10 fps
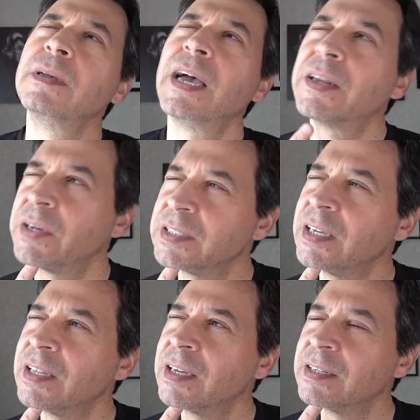How do I say
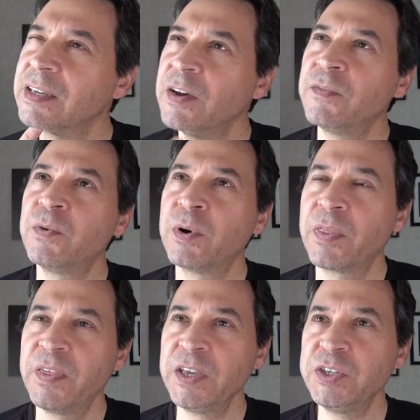that? For
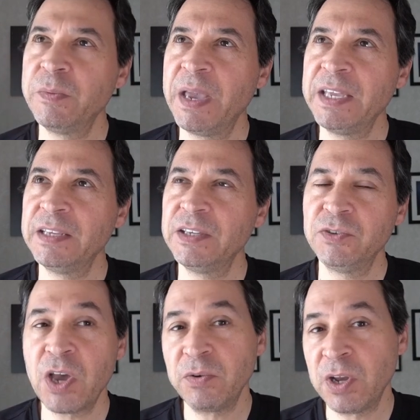things you may, you
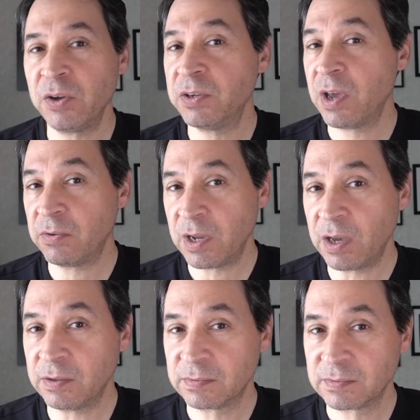don't know, you don't
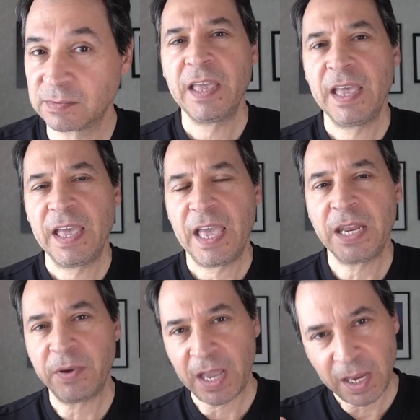know.
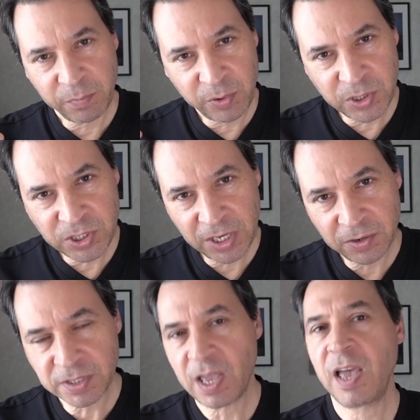Anyway, I appreciate
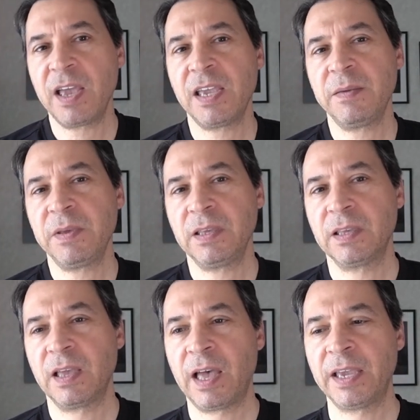your time.
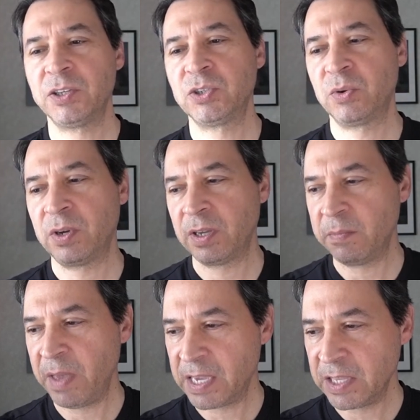I enjoy
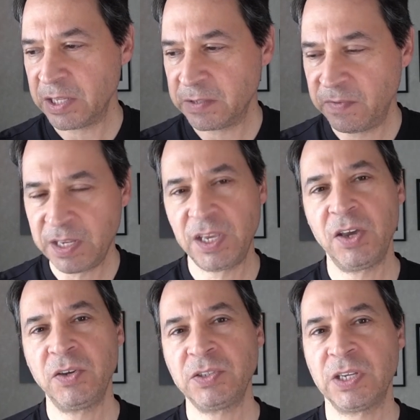making these
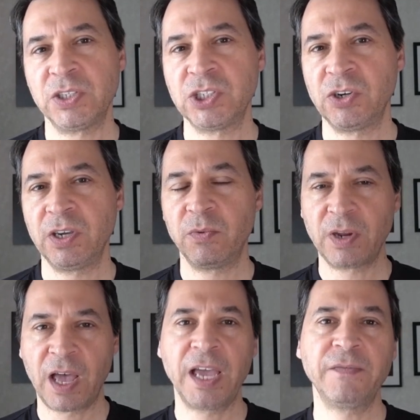videos and sharing what
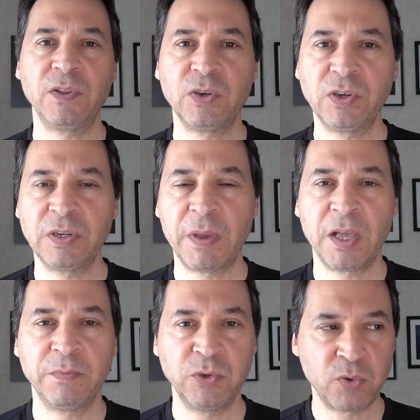I've learned
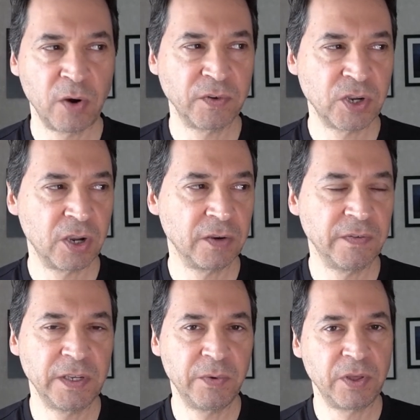about boudoir
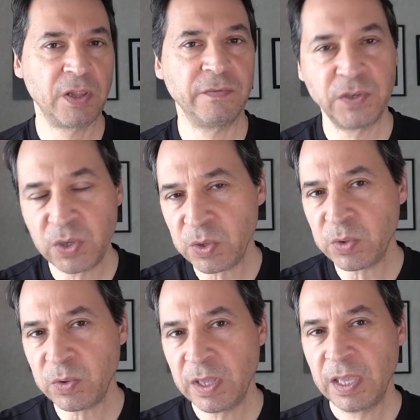photography with all of
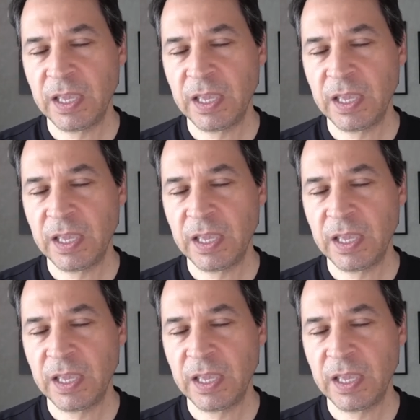you.